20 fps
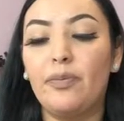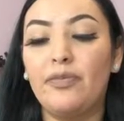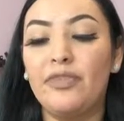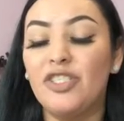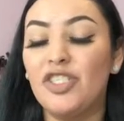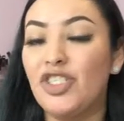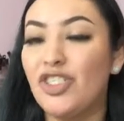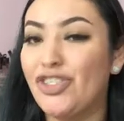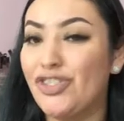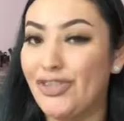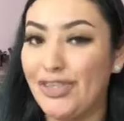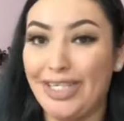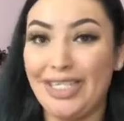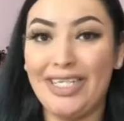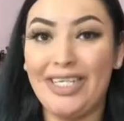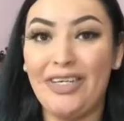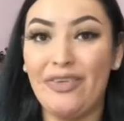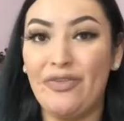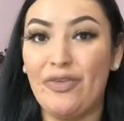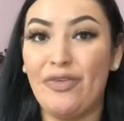
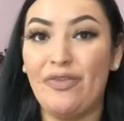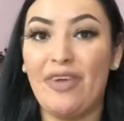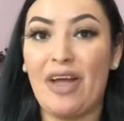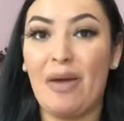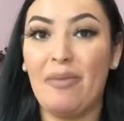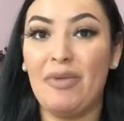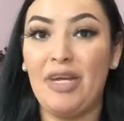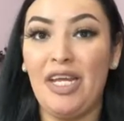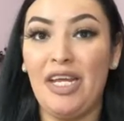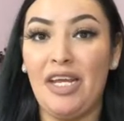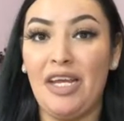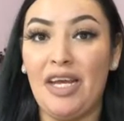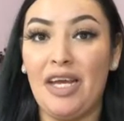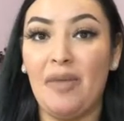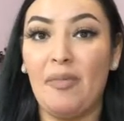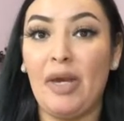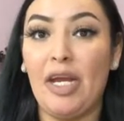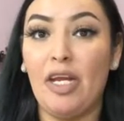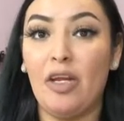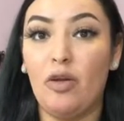strictly for family
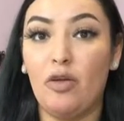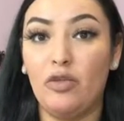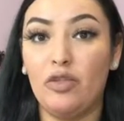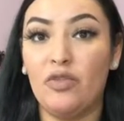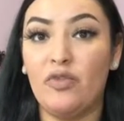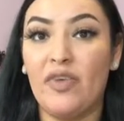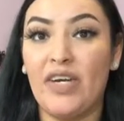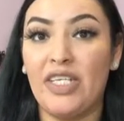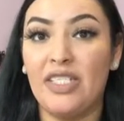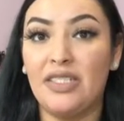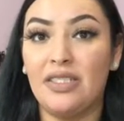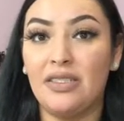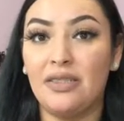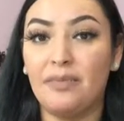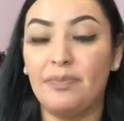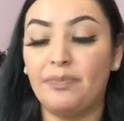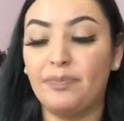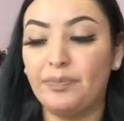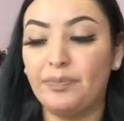and my close friends.